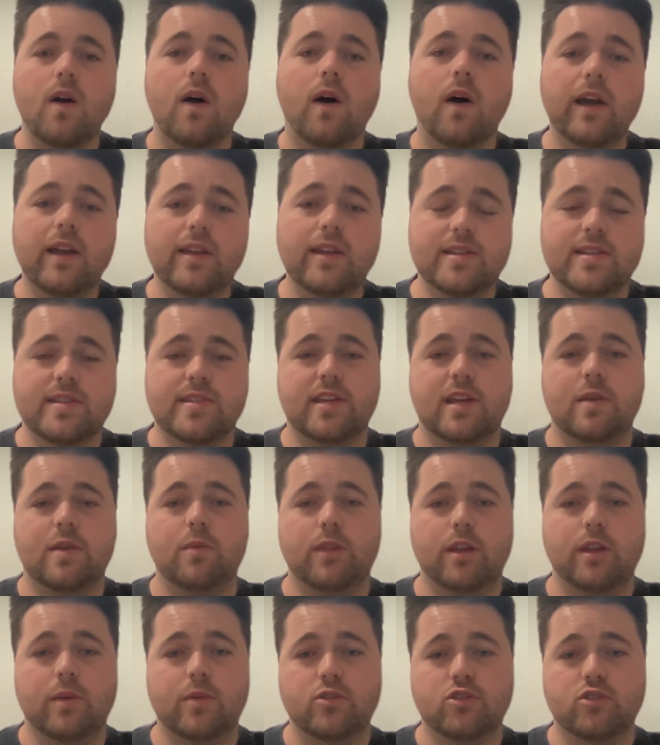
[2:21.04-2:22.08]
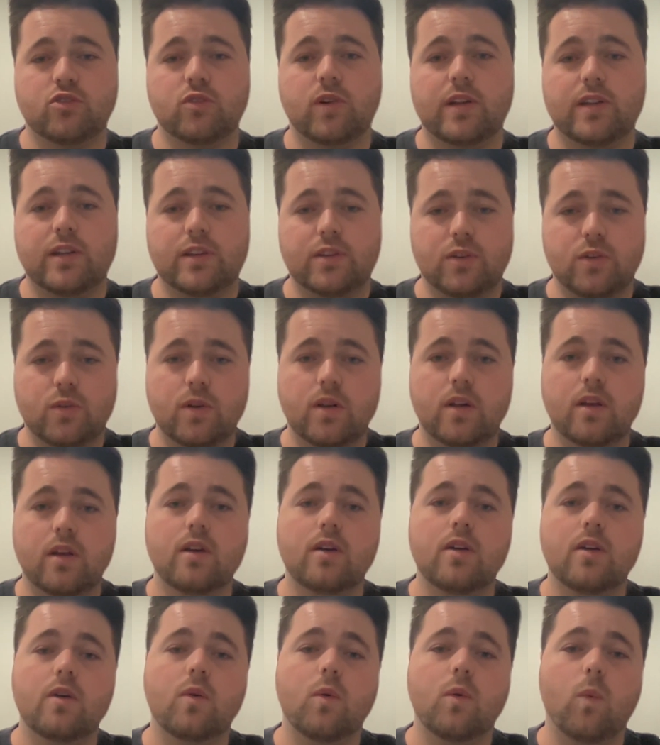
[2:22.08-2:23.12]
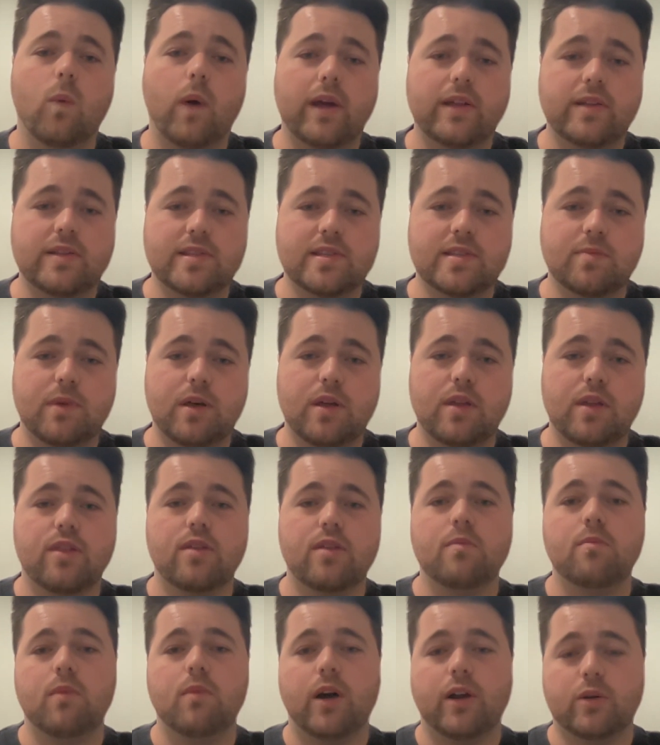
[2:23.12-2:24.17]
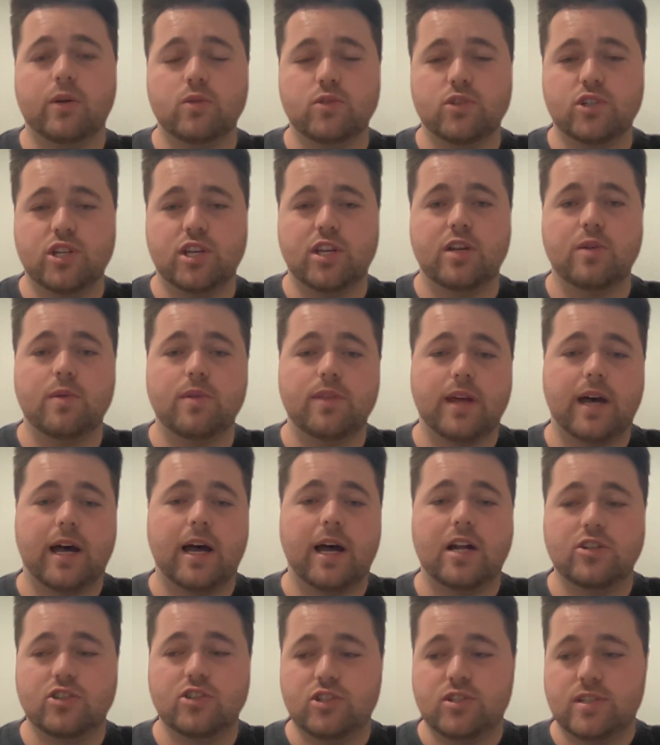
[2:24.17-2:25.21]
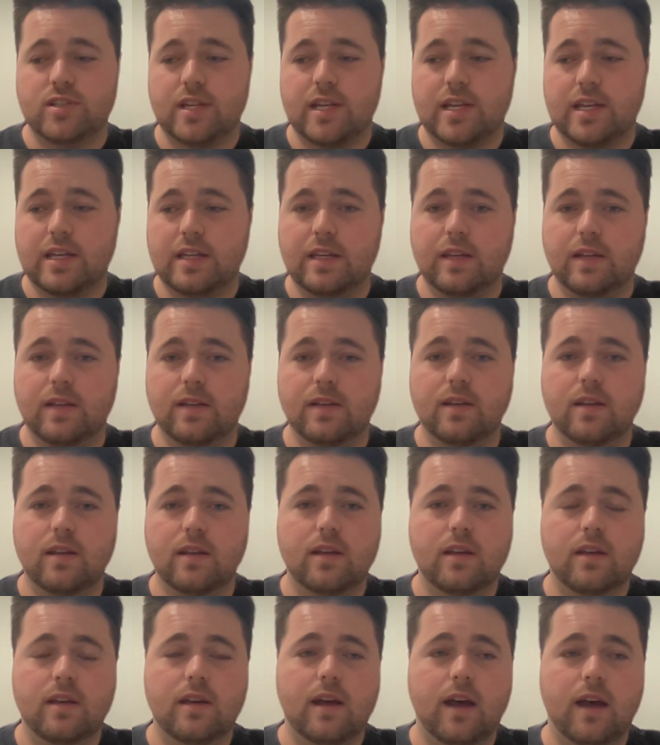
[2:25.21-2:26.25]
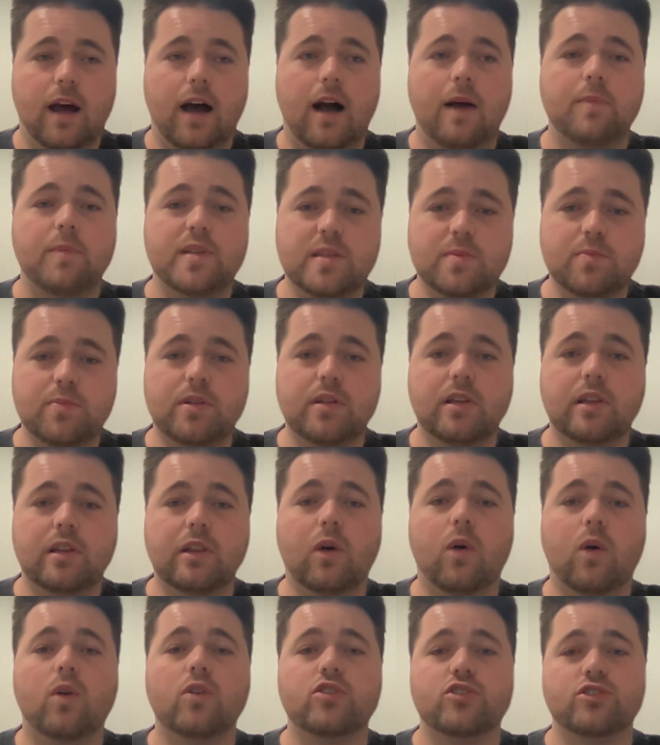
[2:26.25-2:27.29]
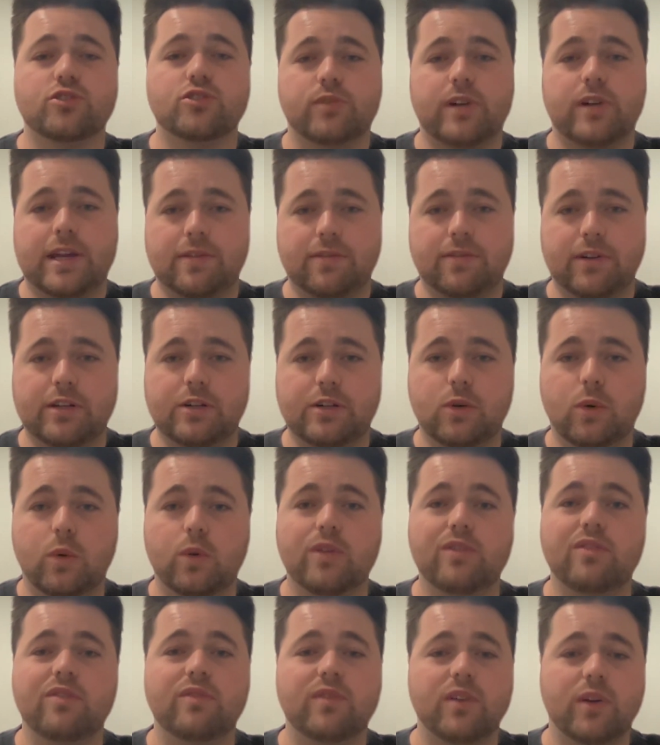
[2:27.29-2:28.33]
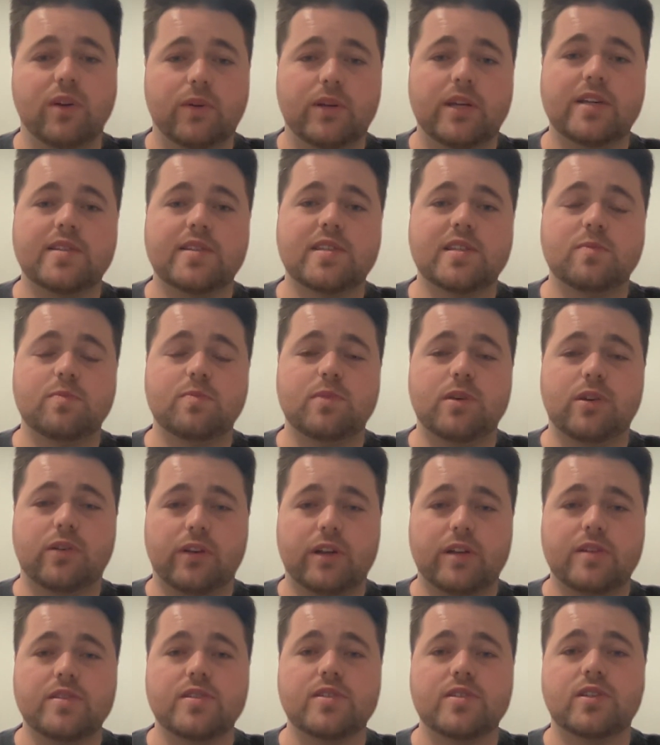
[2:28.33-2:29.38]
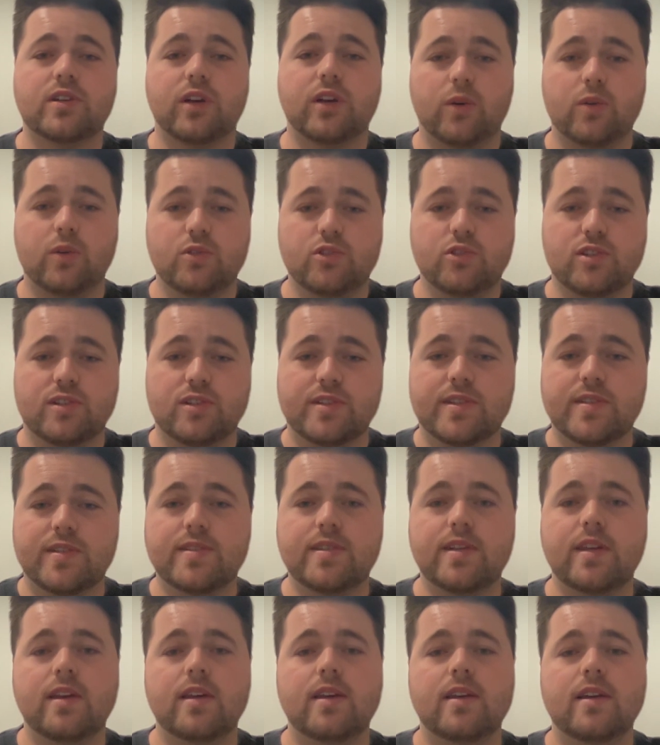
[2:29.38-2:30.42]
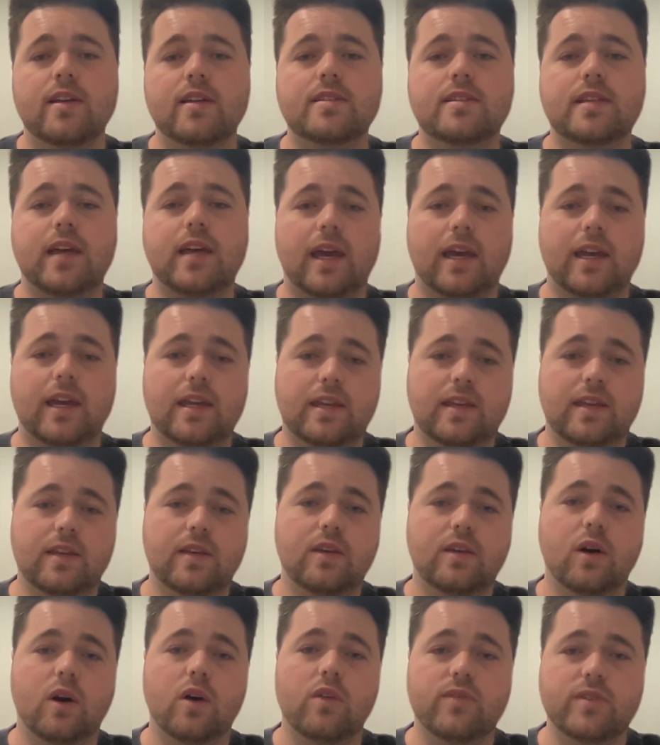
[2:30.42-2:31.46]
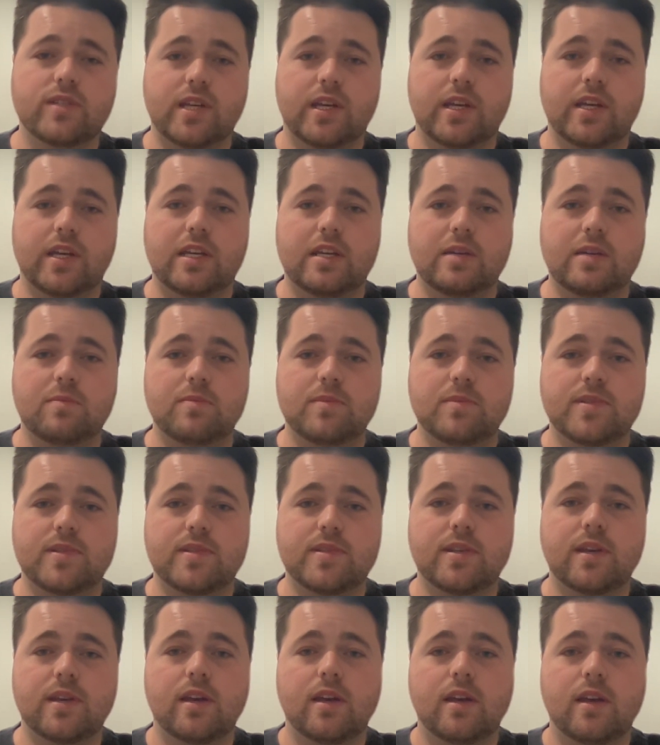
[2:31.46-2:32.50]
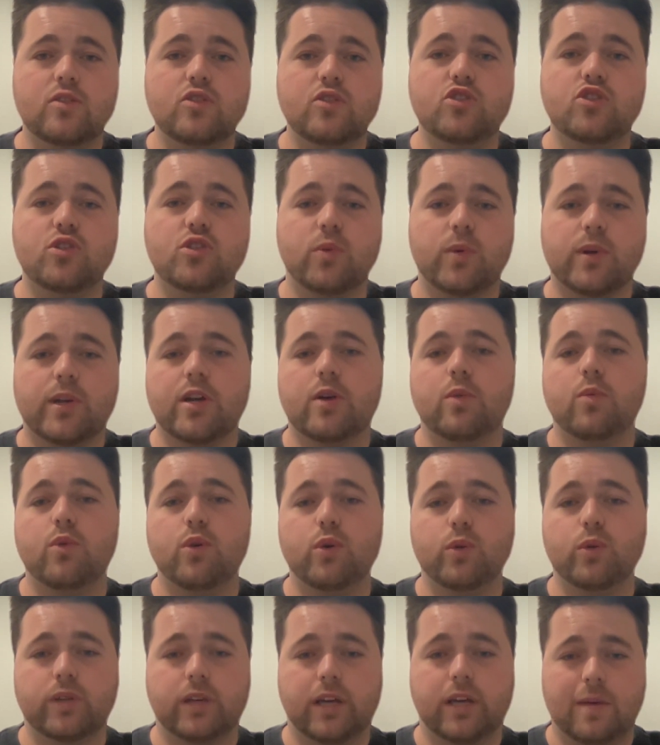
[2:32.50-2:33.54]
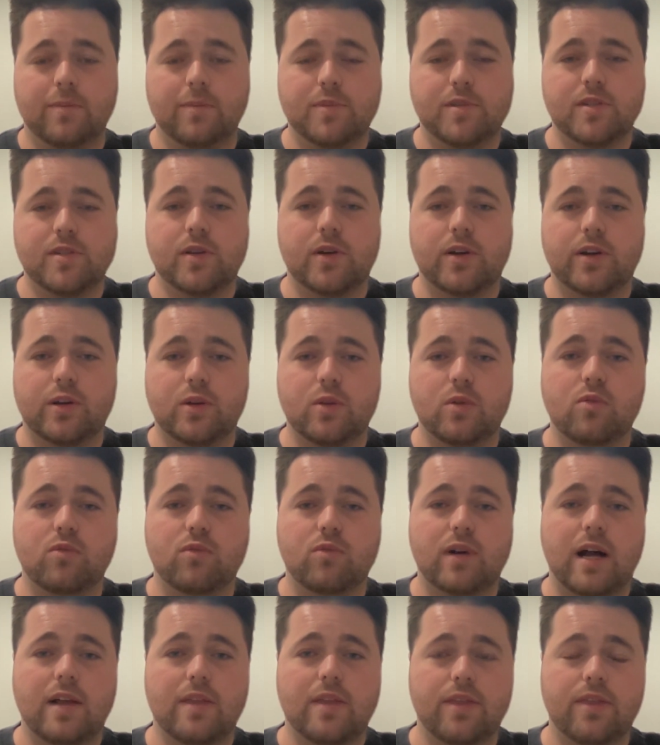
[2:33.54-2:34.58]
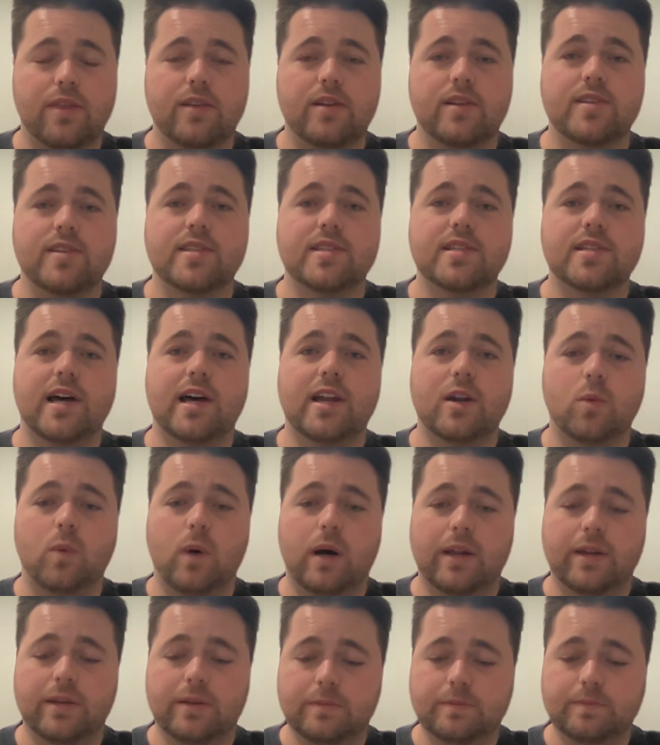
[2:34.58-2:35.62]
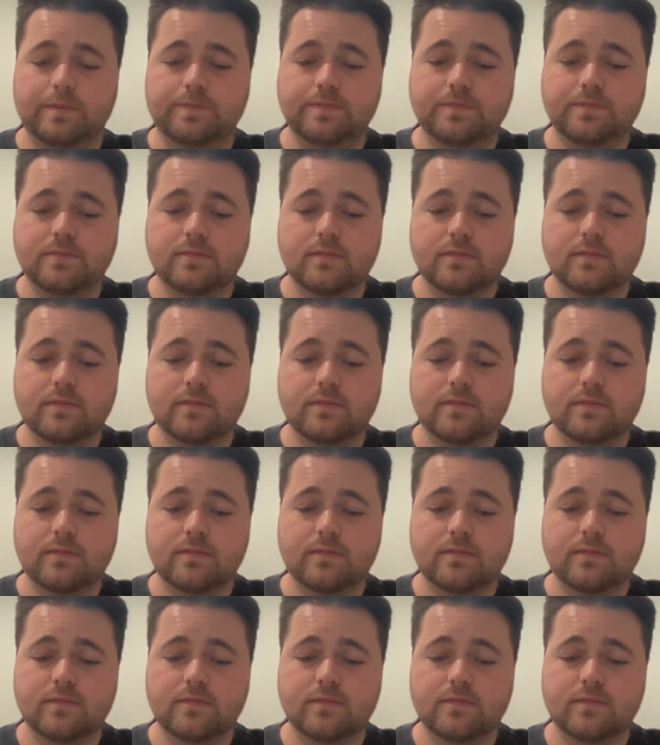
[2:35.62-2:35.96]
I understand what they were trying to do. Wayne Smith, Michael Cheika with Argentina. There's been a long track record of very experienced coaches taking over teams during a World Cup cycle rather than the start of one,